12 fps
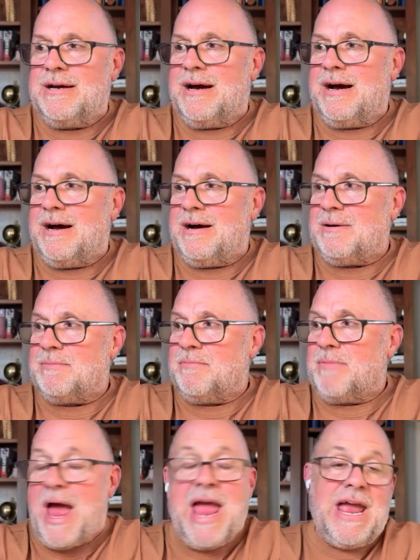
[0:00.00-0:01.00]

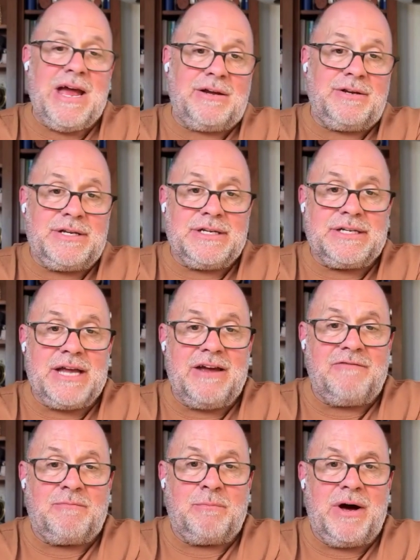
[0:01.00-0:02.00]
and to
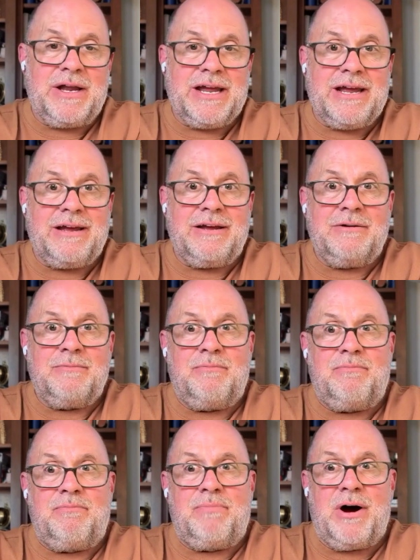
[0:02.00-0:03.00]
save money.
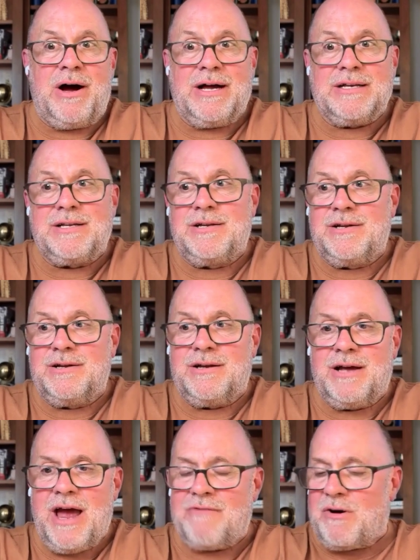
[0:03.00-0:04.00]
But
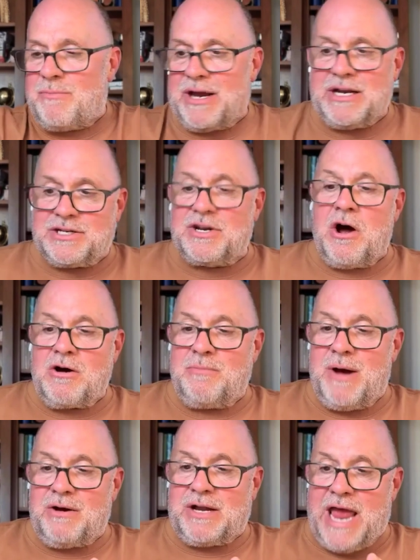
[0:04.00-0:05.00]
everybody's talking
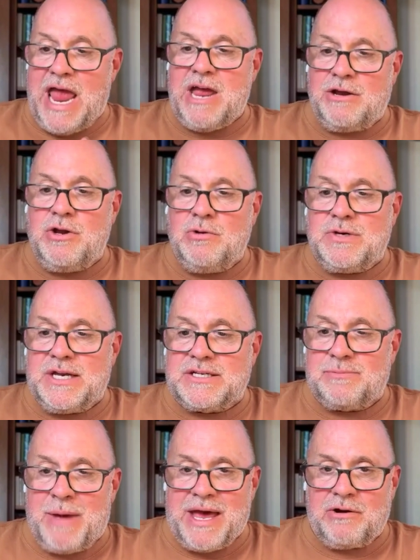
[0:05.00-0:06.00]
about, can you
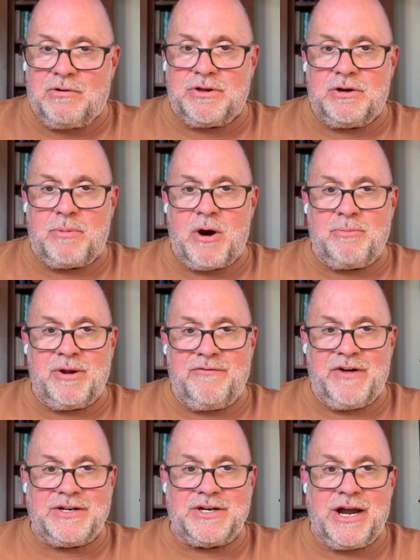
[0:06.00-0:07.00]
dismantle the Department of
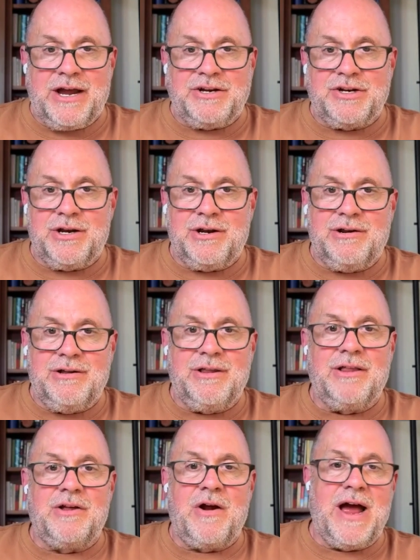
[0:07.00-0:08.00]
Education? And
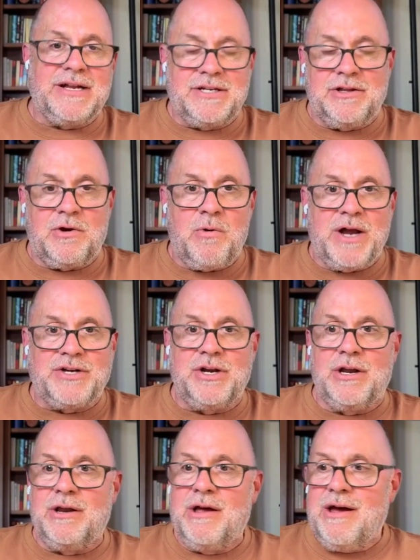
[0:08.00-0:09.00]
then they're asking the
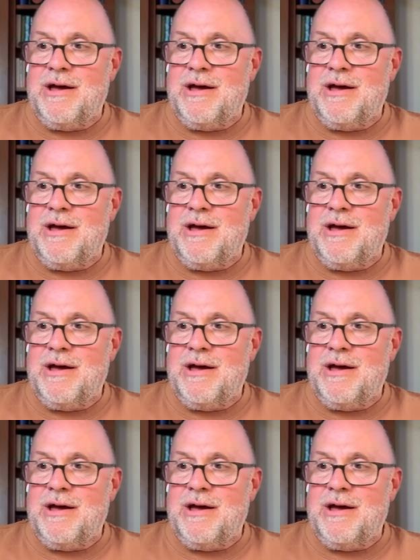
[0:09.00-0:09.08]
question,